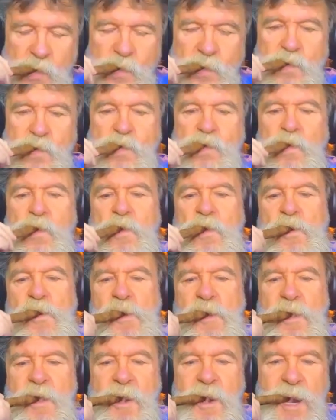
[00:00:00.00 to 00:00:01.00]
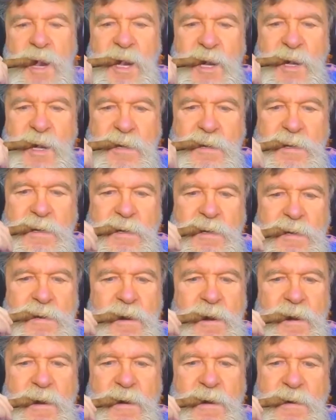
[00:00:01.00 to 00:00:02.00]
he was just Jake. Jake's a
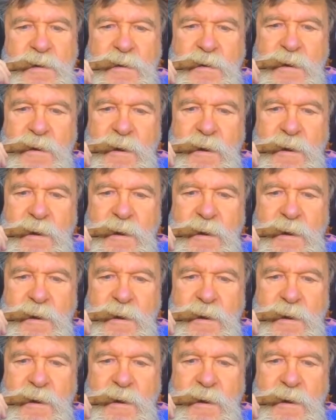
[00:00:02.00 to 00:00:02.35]
smart